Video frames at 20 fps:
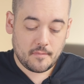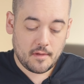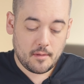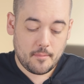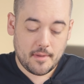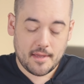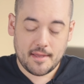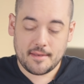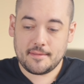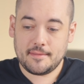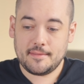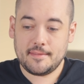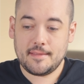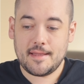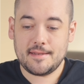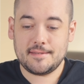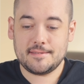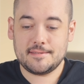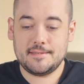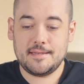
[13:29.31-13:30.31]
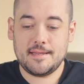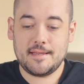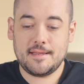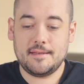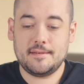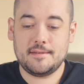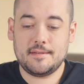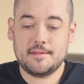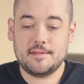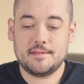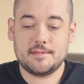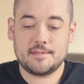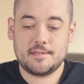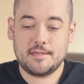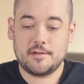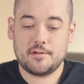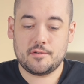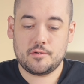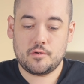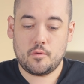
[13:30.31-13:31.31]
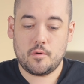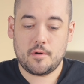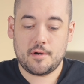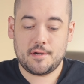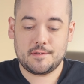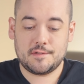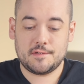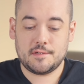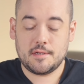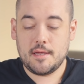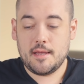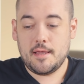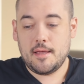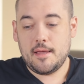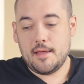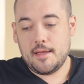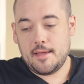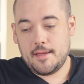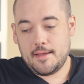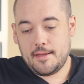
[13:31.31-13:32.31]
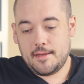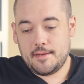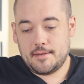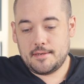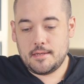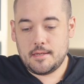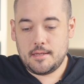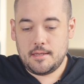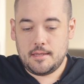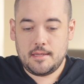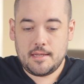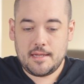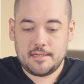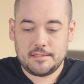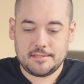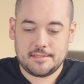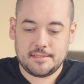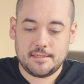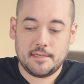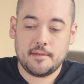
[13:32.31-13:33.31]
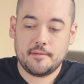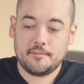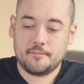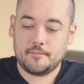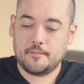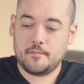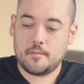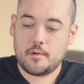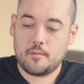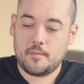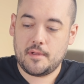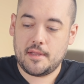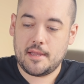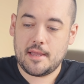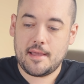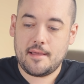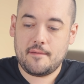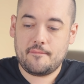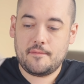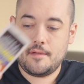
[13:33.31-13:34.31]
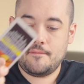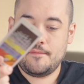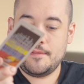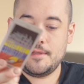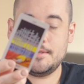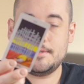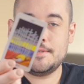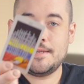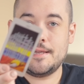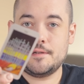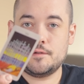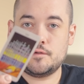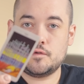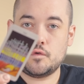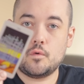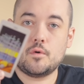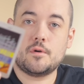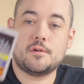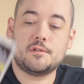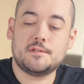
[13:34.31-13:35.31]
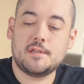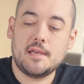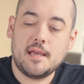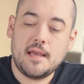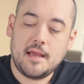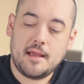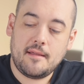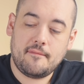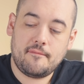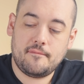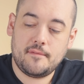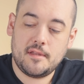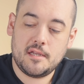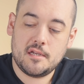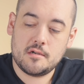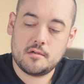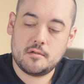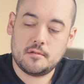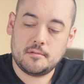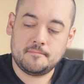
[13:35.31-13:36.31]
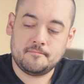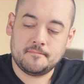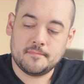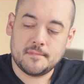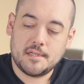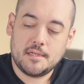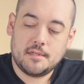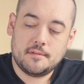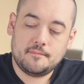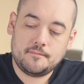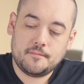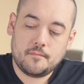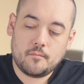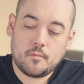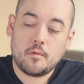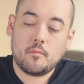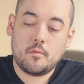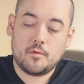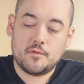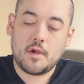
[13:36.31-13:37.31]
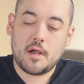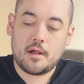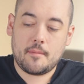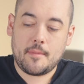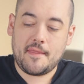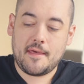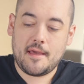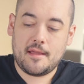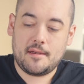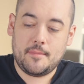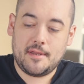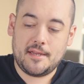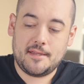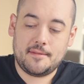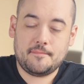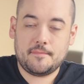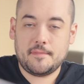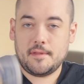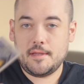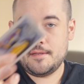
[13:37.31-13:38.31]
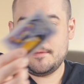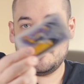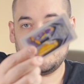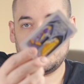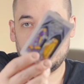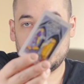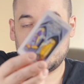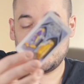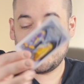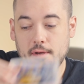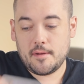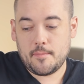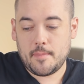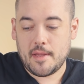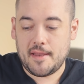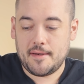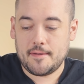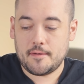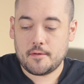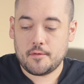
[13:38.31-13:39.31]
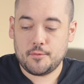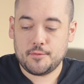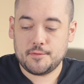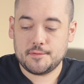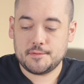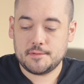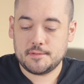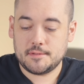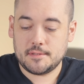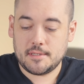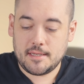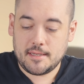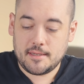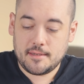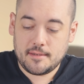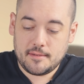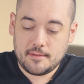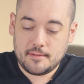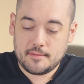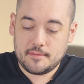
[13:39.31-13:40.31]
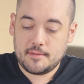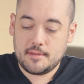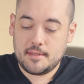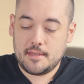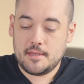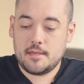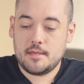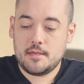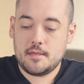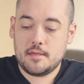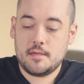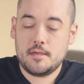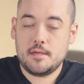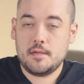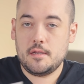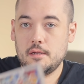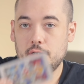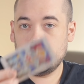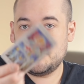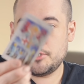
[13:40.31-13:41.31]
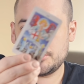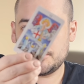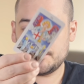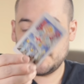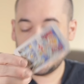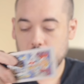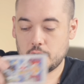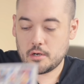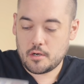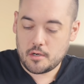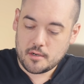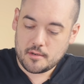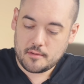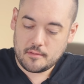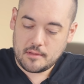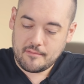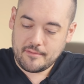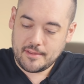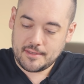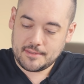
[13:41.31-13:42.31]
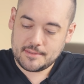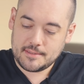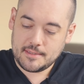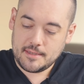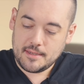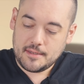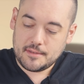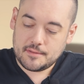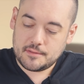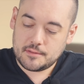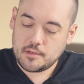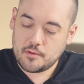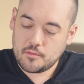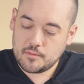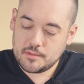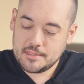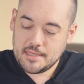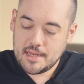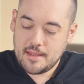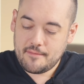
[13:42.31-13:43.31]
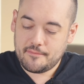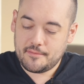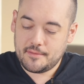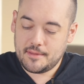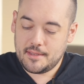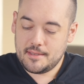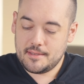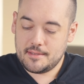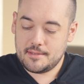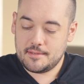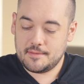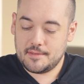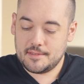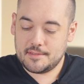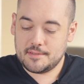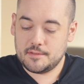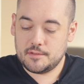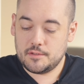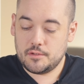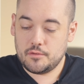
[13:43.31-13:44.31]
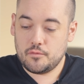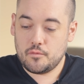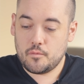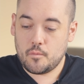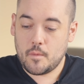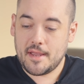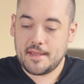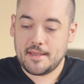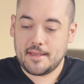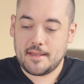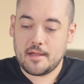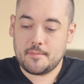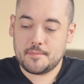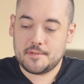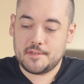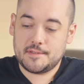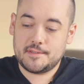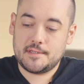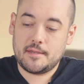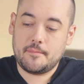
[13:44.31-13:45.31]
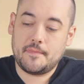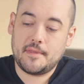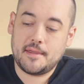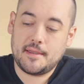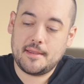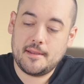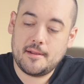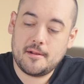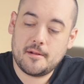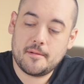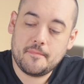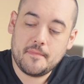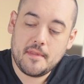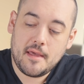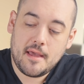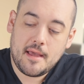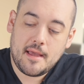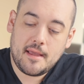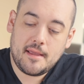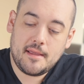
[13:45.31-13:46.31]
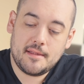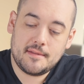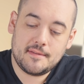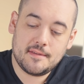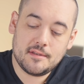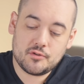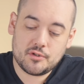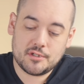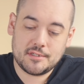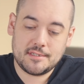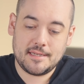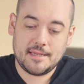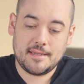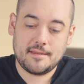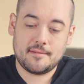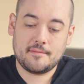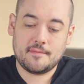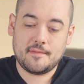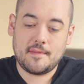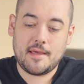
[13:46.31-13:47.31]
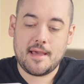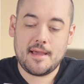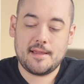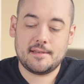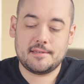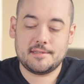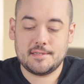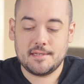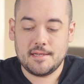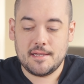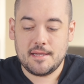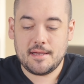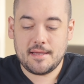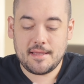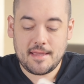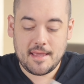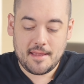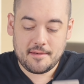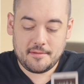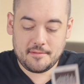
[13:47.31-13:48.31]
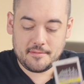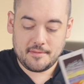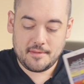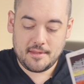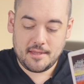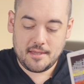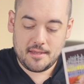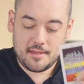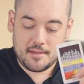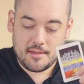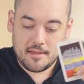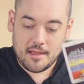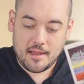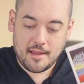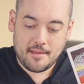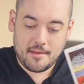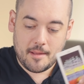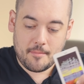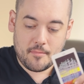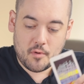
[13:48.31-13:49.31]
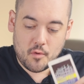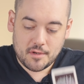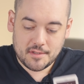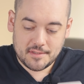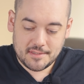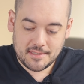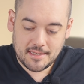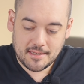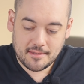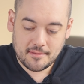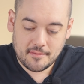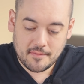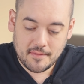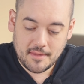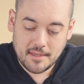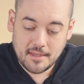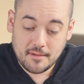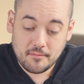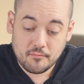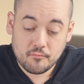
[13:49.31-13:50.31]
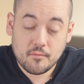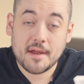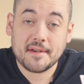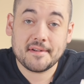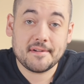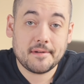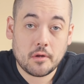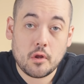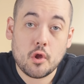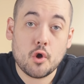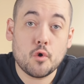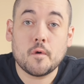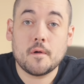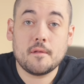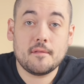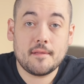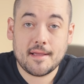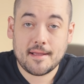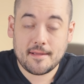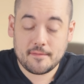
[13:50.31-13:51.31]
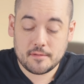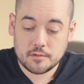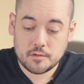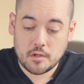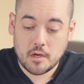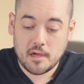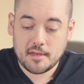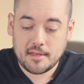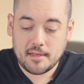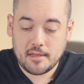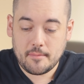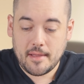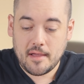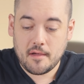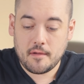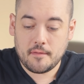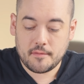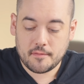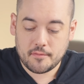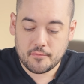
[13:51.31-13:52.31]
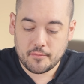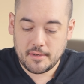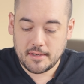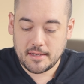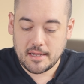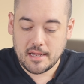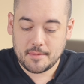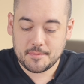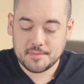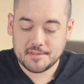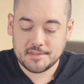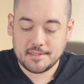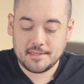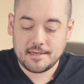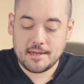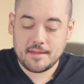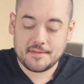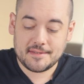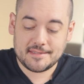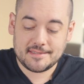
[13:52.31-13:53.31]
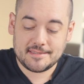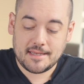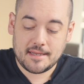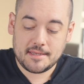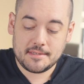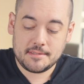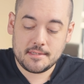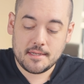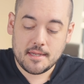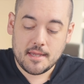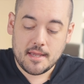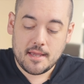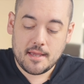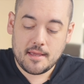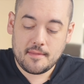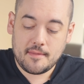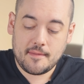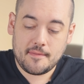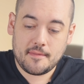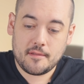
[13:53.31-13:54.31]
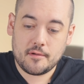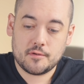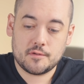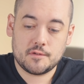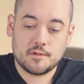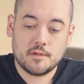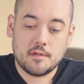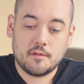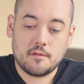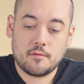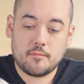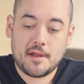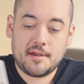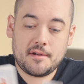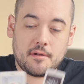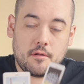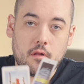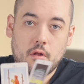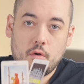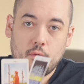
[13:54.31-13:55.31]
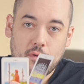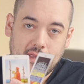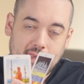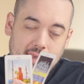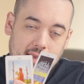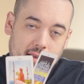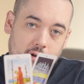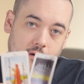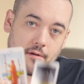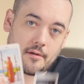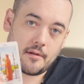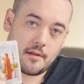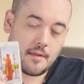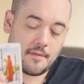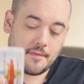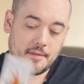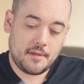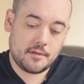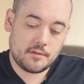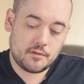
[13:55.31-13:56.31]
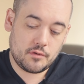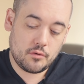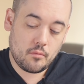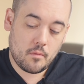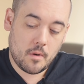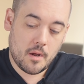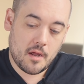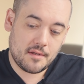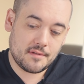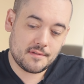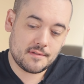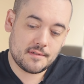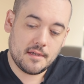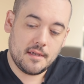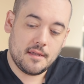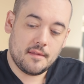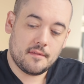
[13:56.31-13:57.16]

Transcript: But let's dig into this here, Taurus, and let's see what we have. You have the Ten of Swords. I feel, we'll talk about that in a minute. And the Three of Pentacles and the Judgment card, love it. So definitely this is you waking up to something here. It's interesting that, again, I'm noticing the red cloak, like I was talking about on the Three of Cups and on the Sun. And then there's the red cloak here on the Two Wands.